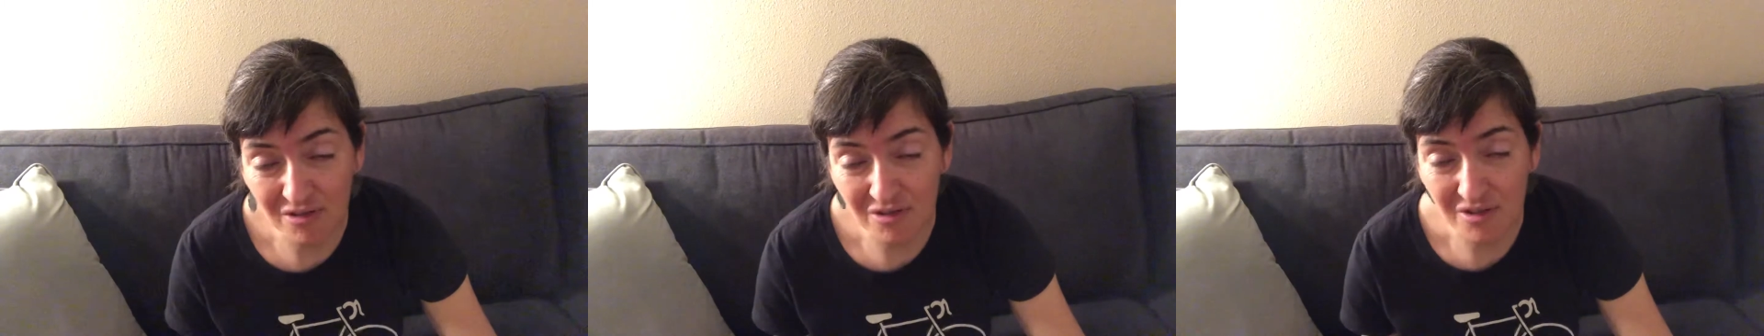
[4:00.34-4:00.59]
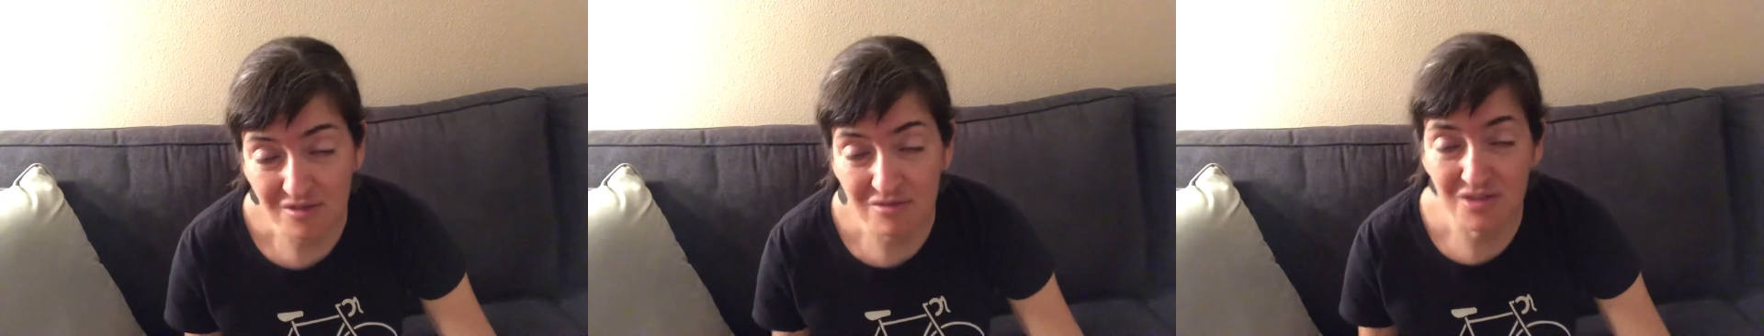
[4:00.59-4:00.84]

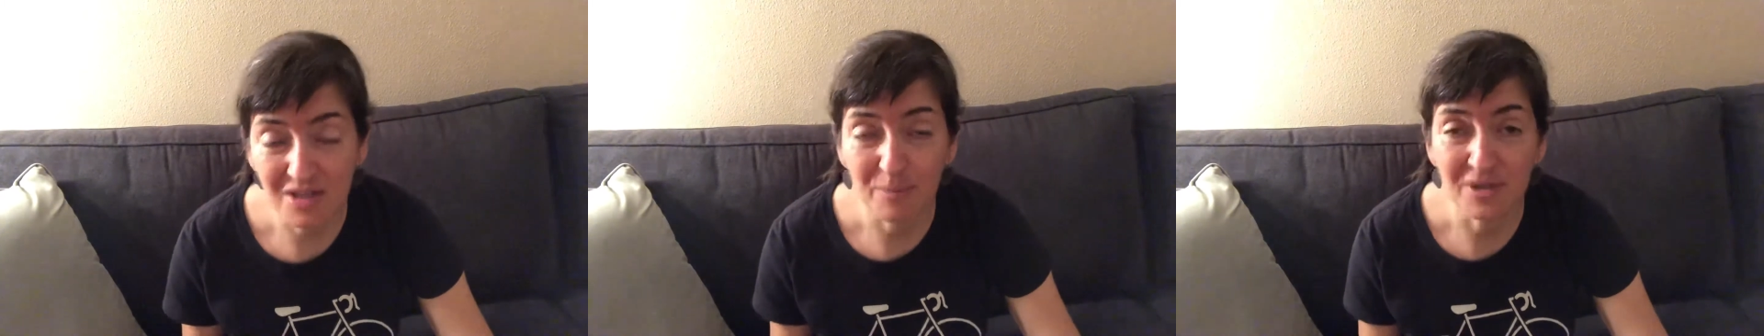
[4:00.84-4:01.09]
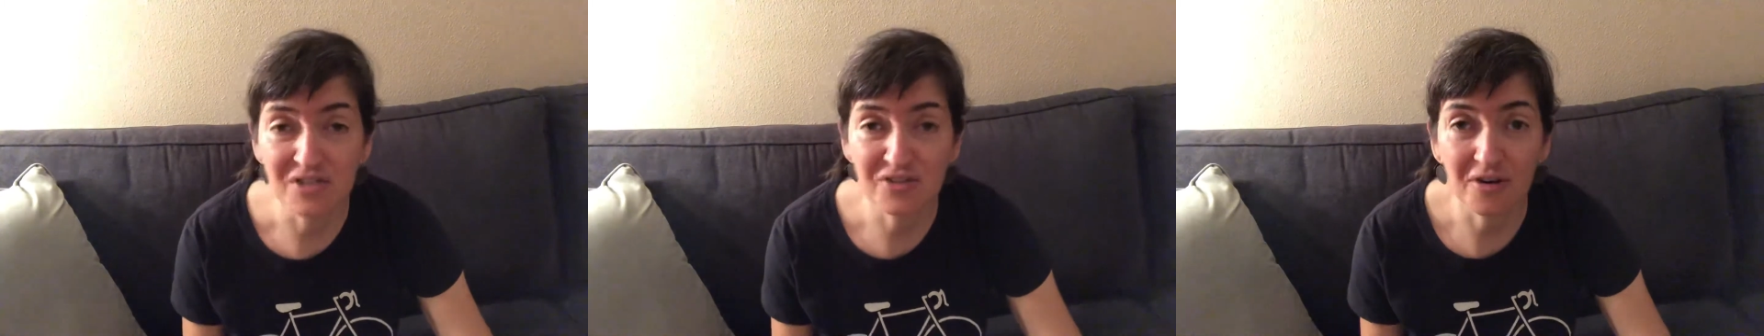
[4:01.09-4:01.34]
the
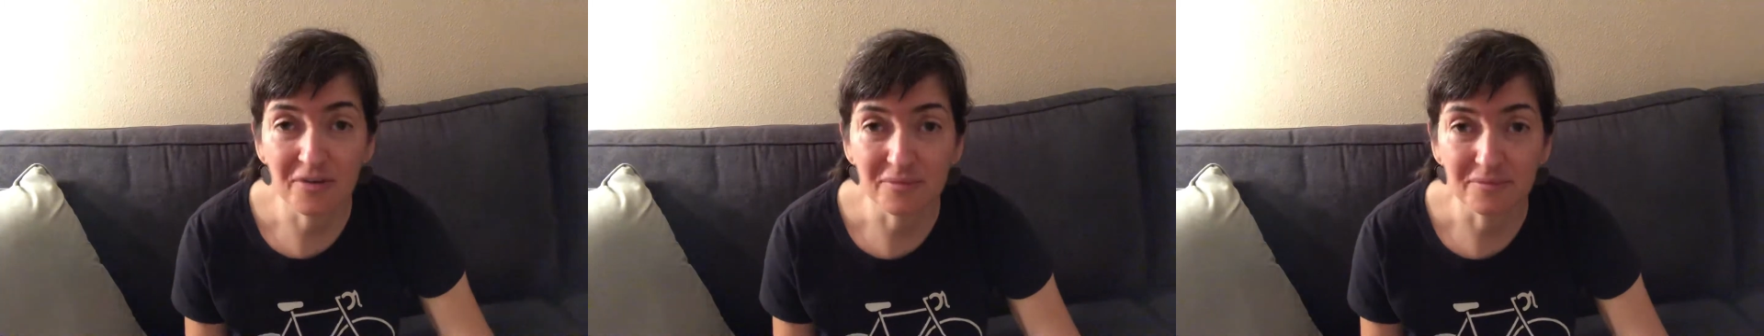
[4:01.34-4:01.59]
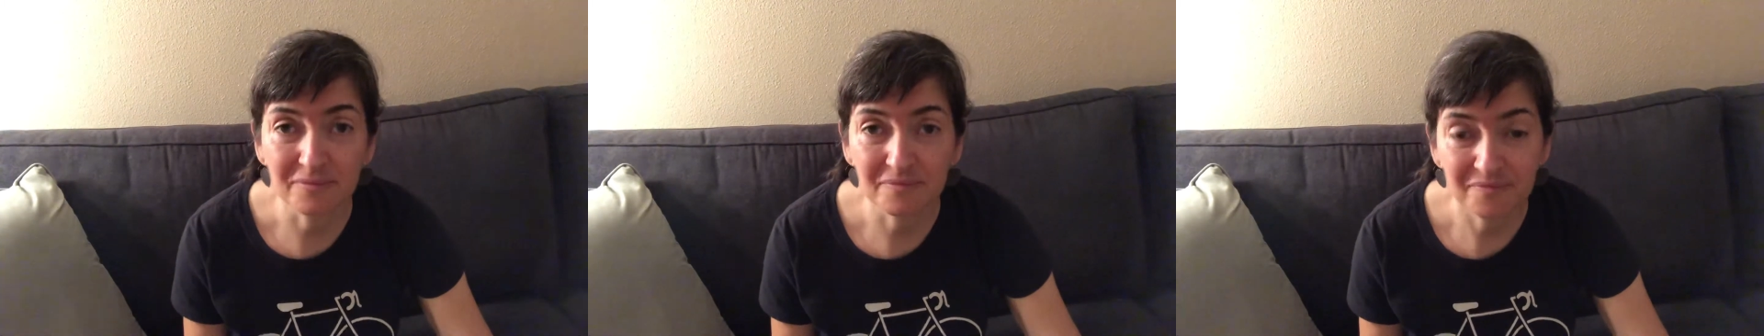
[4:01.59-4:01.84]
Japanese
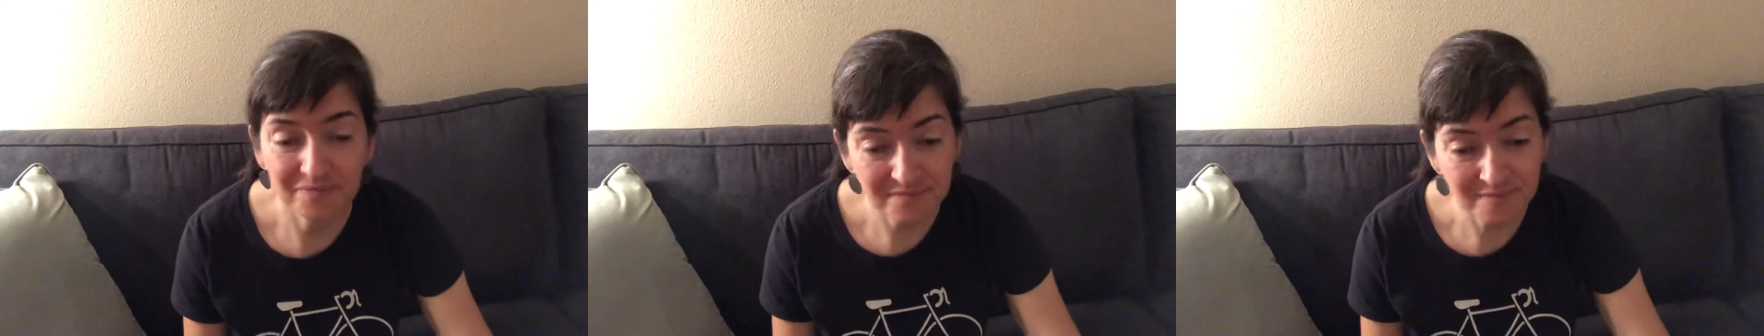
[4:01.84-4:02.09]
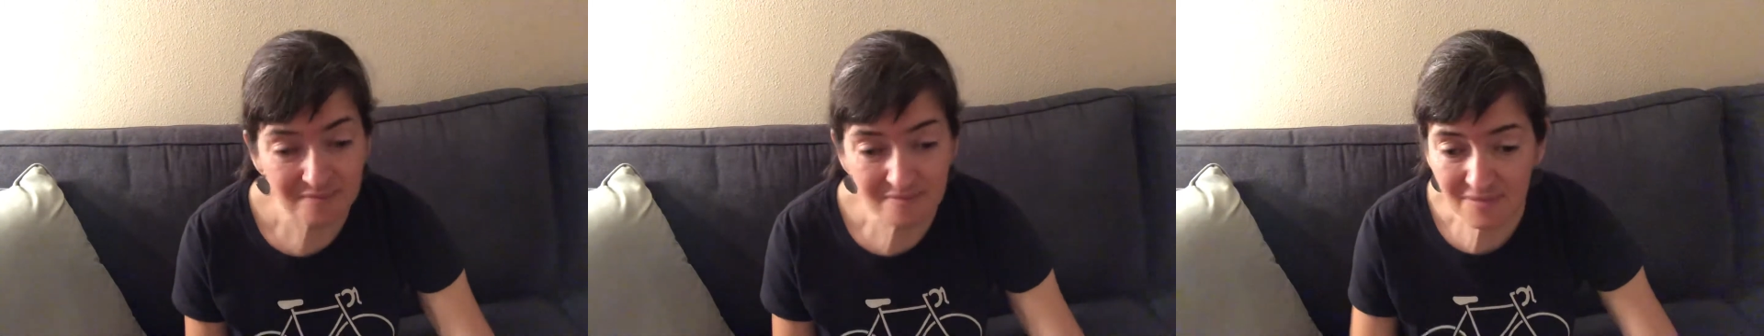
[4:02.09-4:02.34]
Garden.
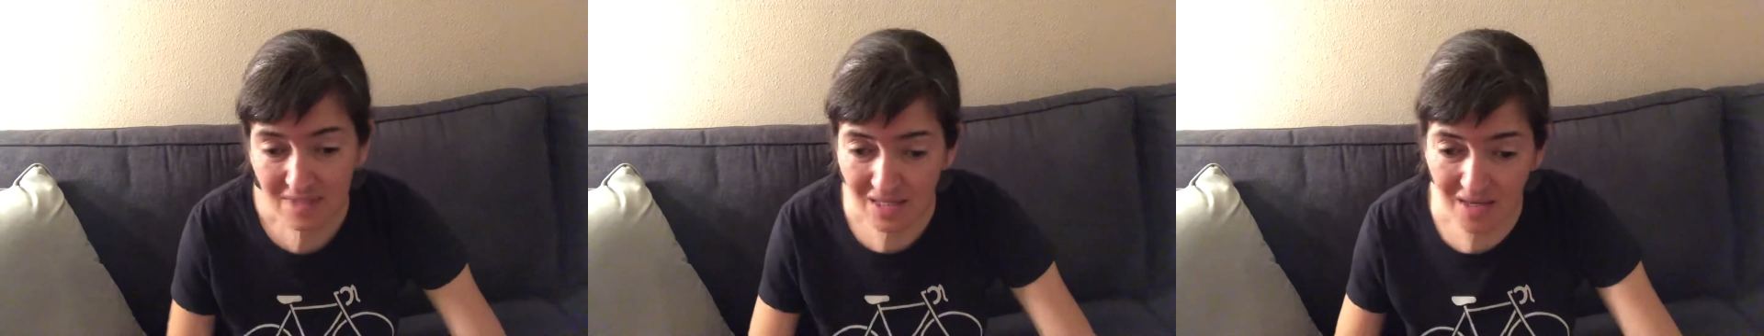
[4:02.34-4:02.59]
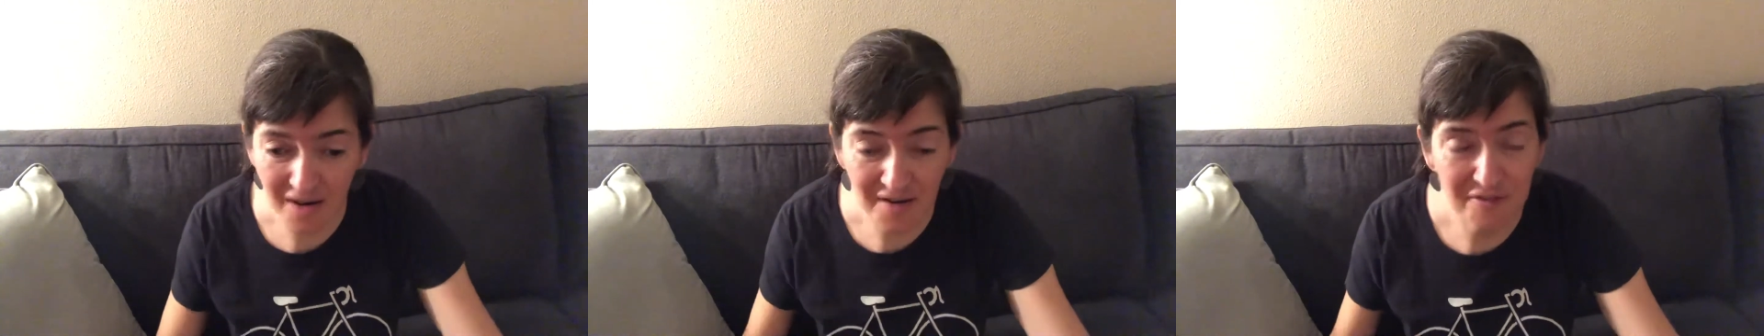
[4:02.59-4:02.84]

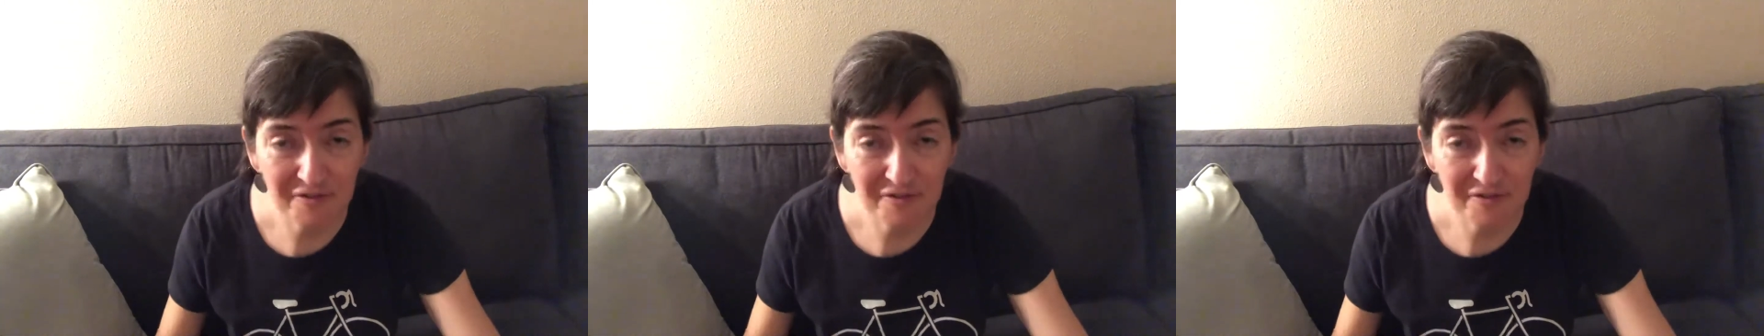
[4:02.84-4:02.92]
Got on the